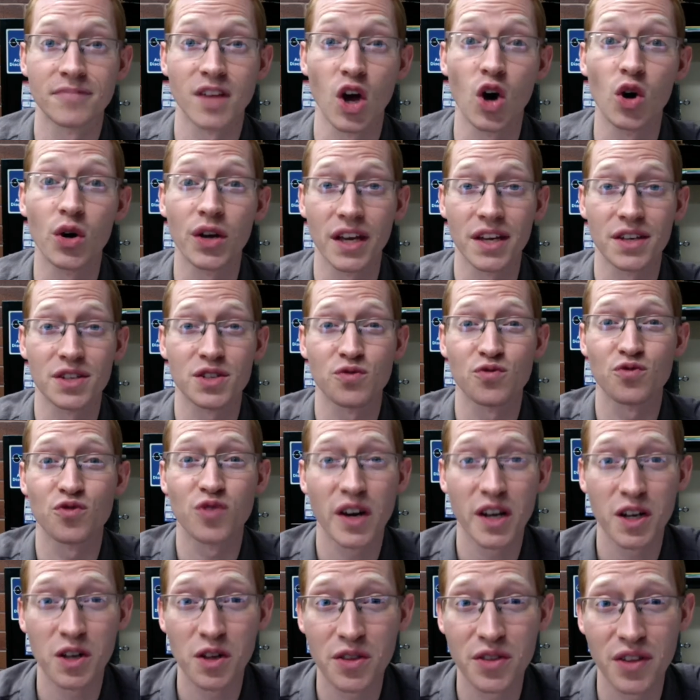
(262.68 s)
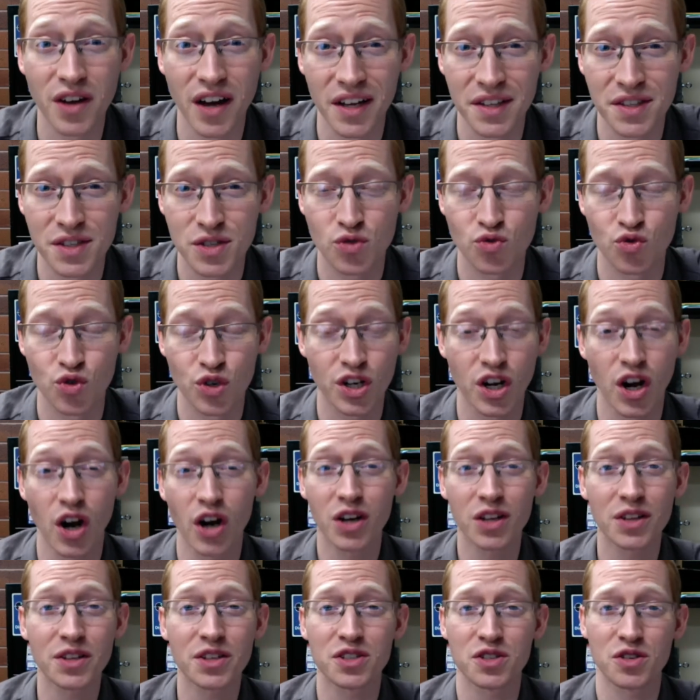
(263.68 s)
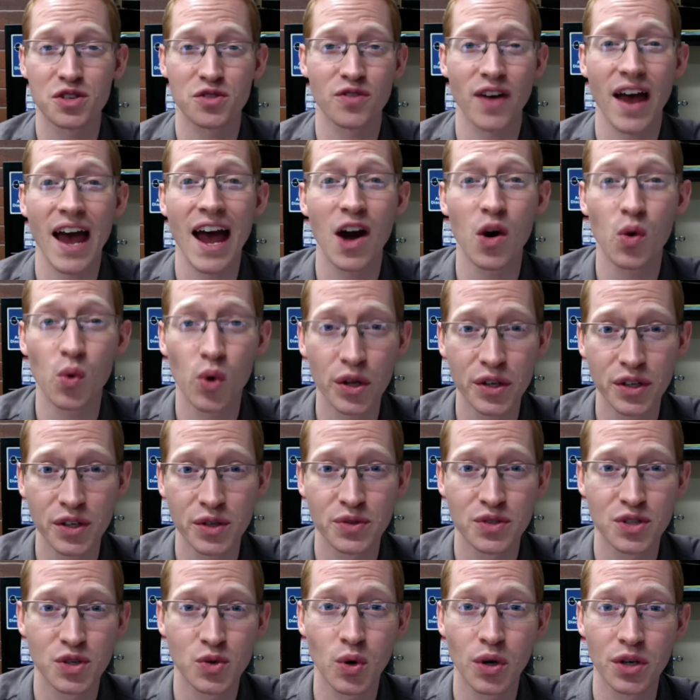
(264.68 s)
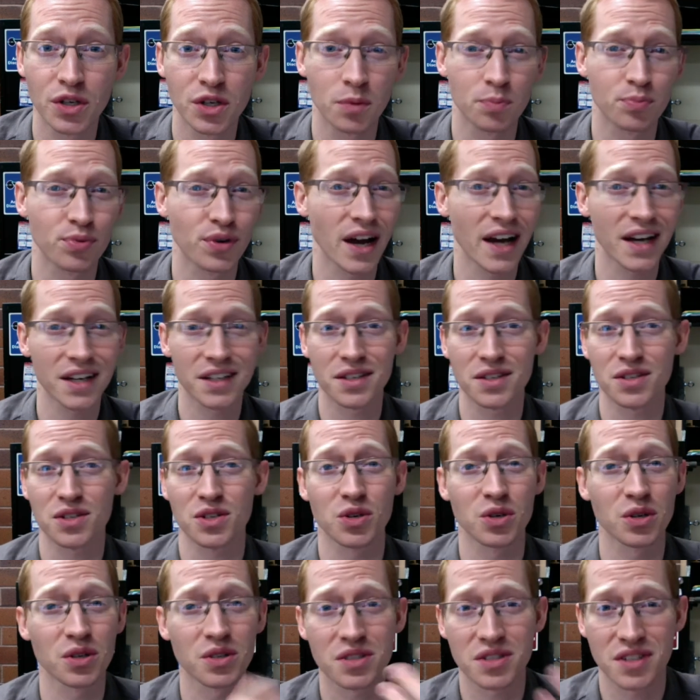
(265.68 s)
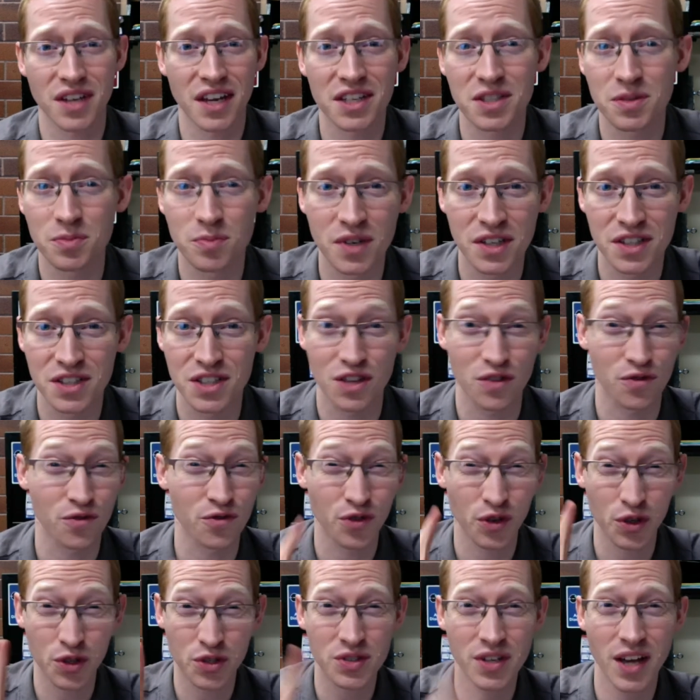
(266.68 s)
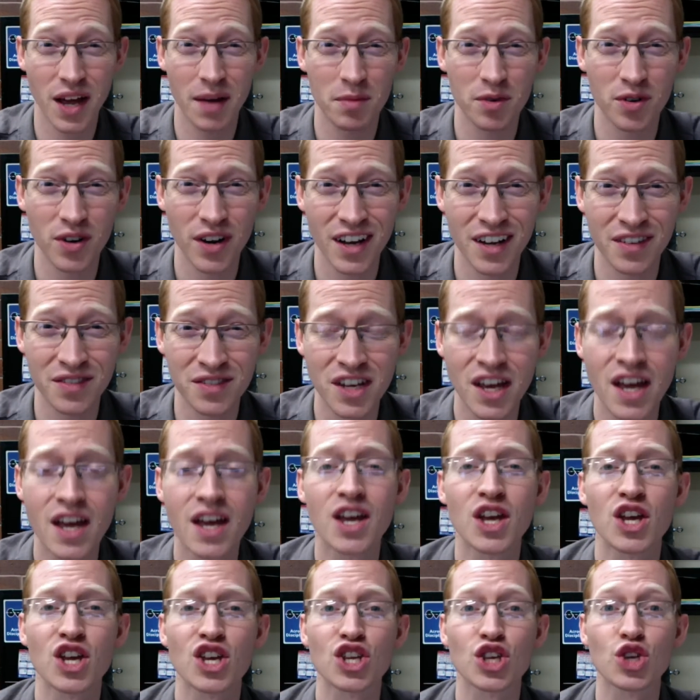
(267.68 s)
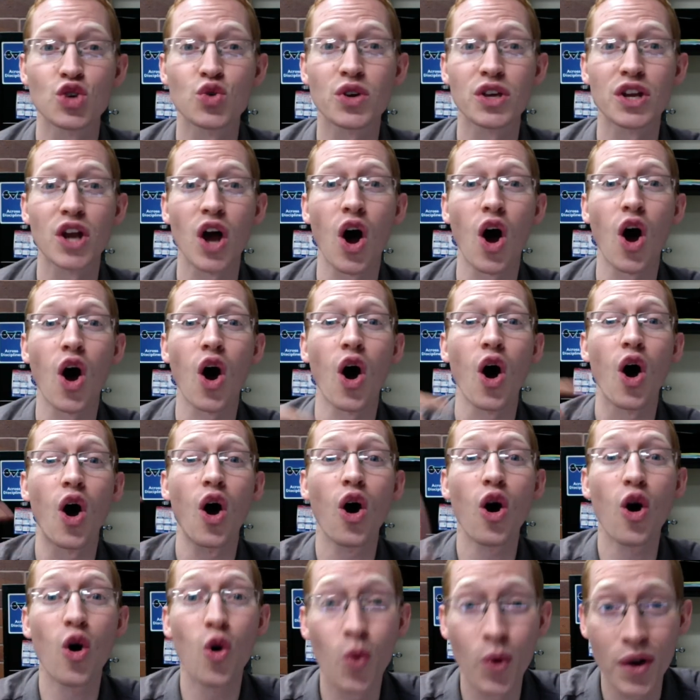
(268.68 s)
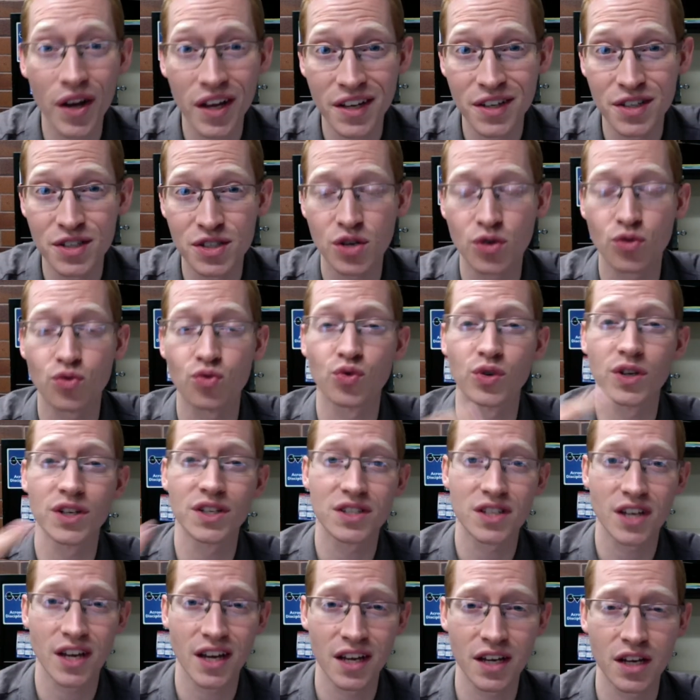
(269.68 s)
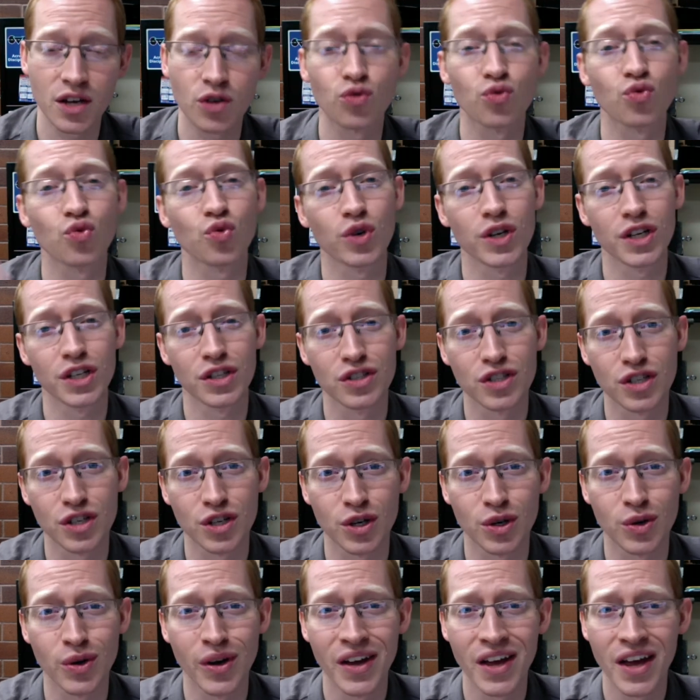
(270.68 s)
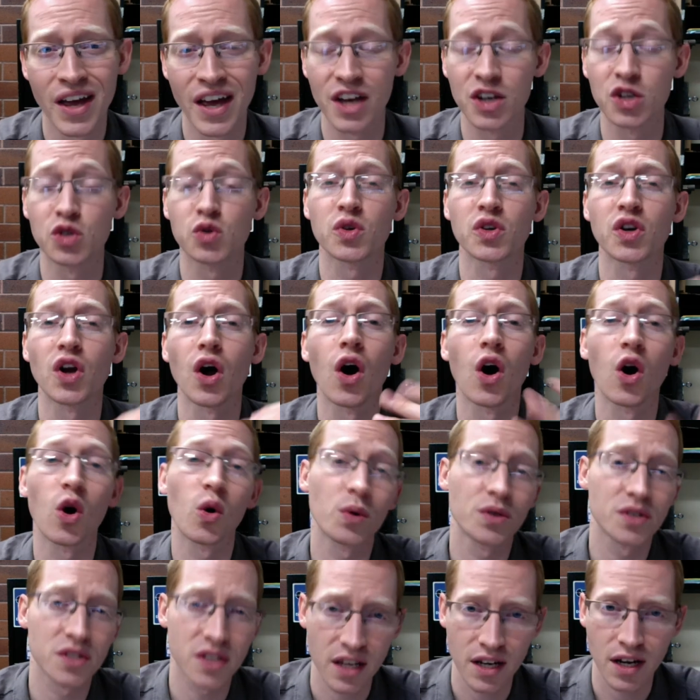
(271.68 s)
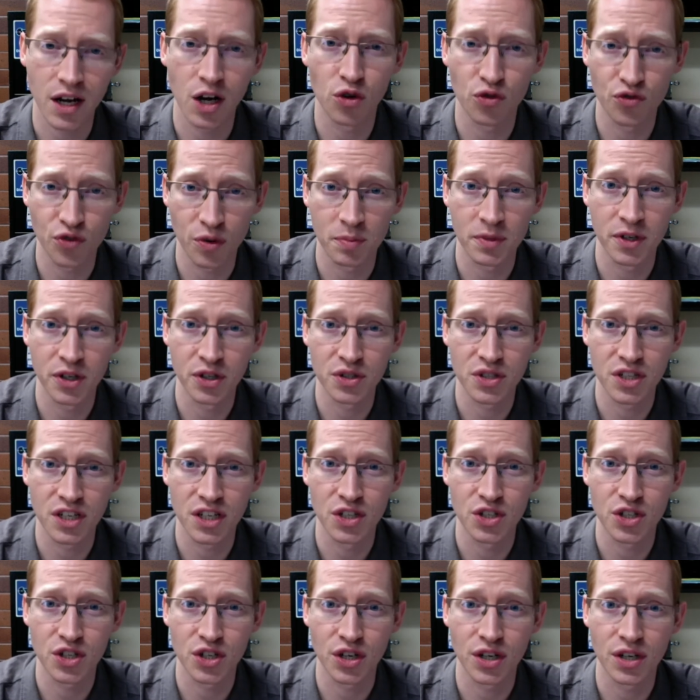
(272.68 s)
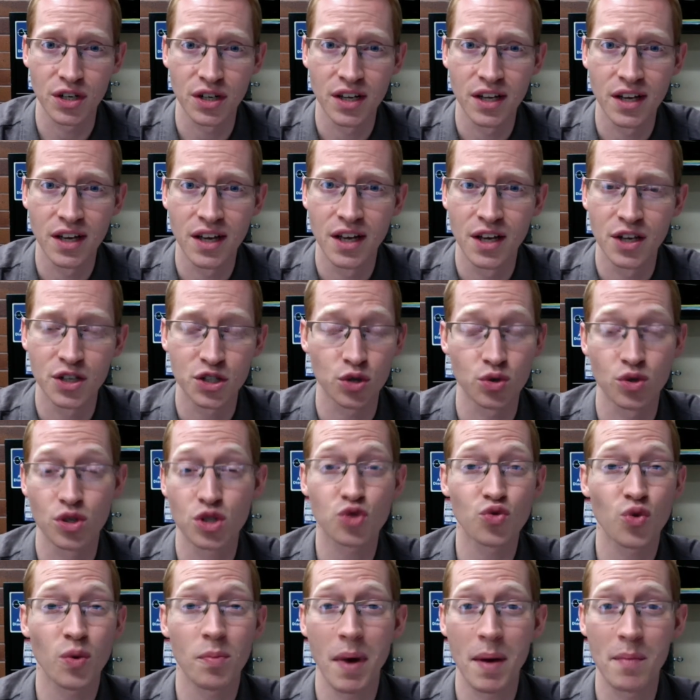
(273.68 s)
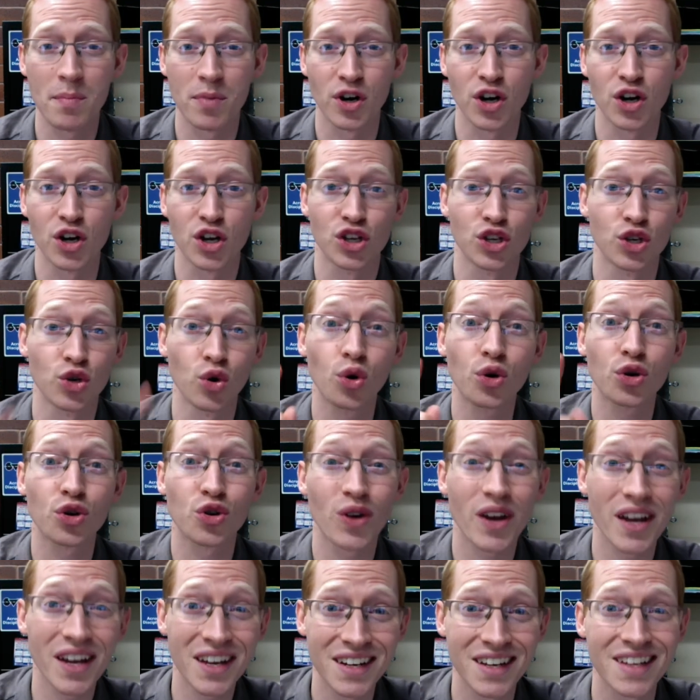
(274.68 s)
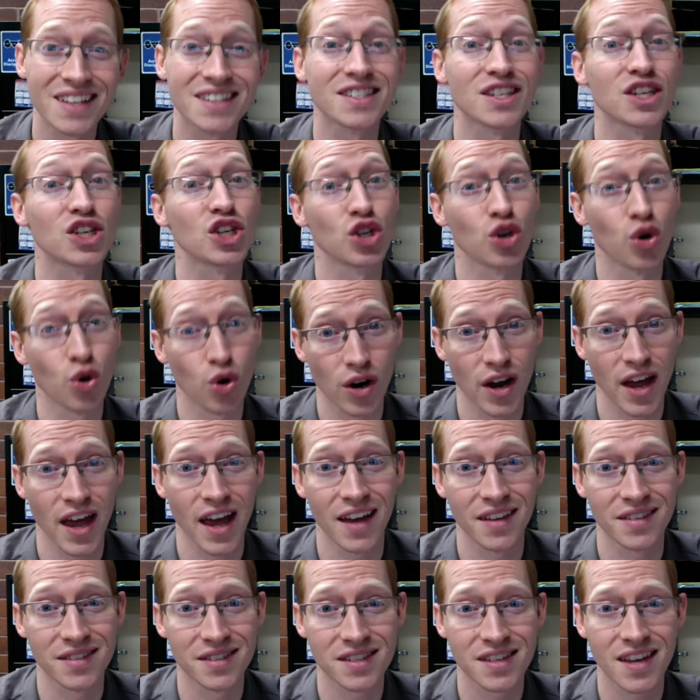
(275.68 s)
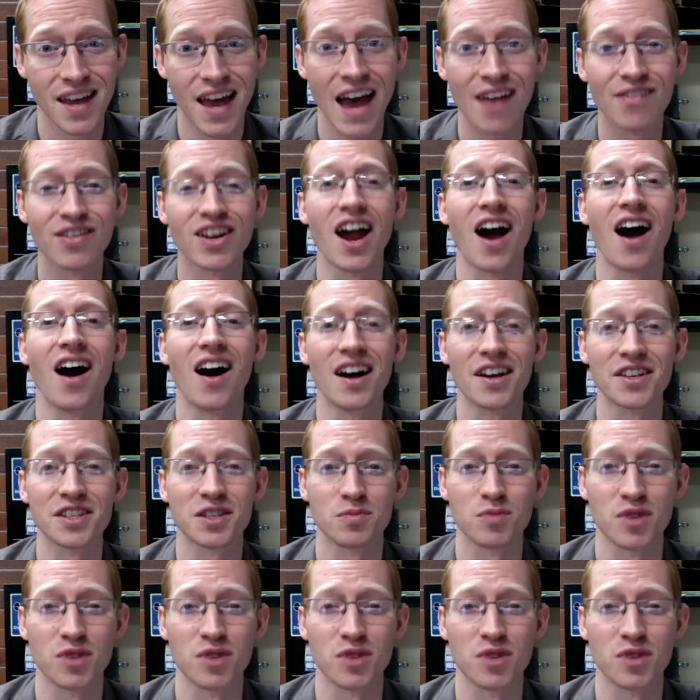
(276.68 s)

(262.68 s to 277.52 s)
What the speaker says: Okay, some final thoughts. Regardless of how well you do on your practice, your assessments, the first time around, you can always retake, redo, and you can always get help from your teacher. So just remember, your grade is in your hands. Have an awesome